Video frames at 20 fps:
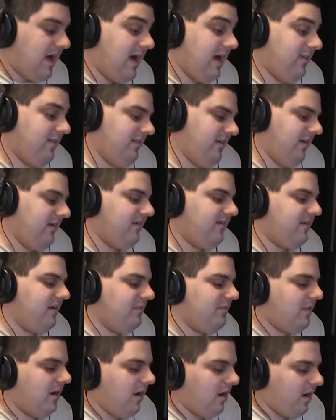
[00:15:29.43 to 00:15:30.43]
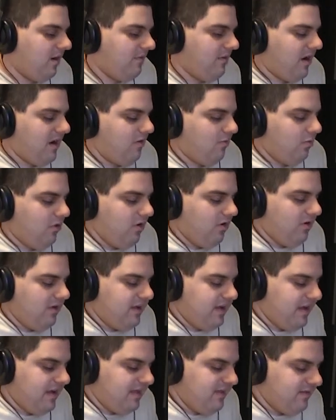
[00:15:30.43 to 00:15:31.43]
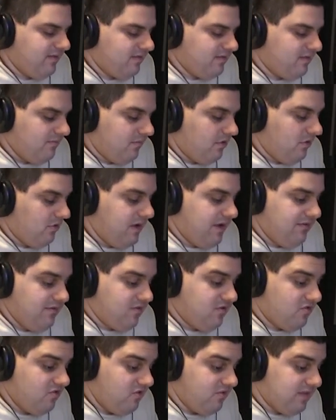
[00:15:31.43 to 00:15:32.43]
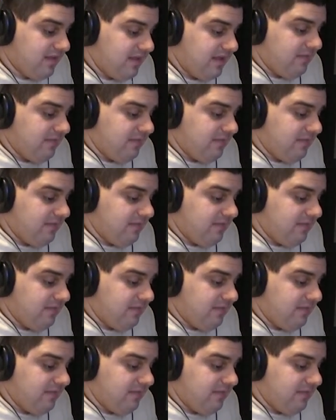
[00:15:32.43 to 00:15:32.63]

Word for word: I think Jim Harbaugh will get some OA recruits.